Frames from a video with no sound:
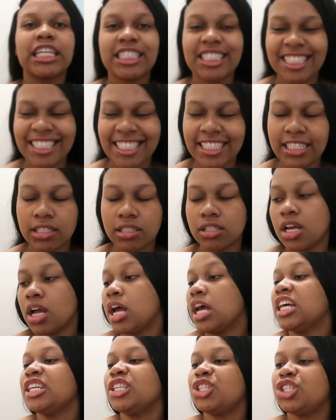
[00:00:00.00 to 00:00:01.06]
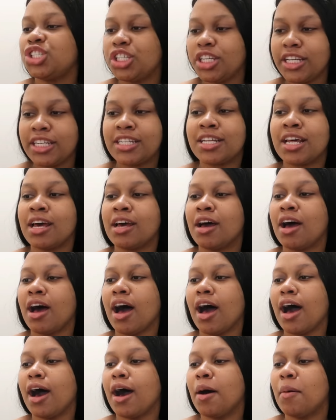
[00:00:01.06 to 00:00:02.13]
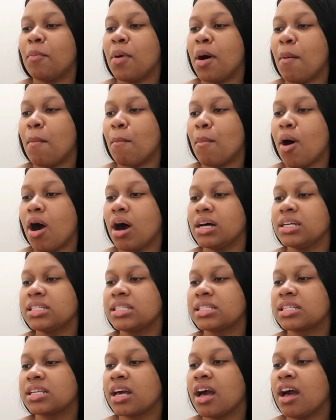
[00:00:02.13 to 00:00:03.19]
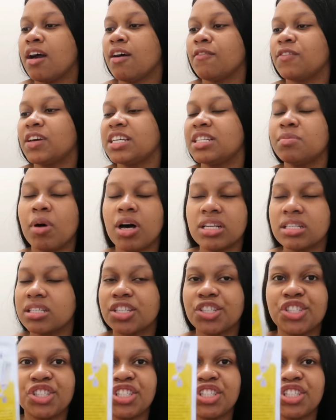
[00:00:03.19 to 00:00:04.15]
sheet, sheet um, mask face mask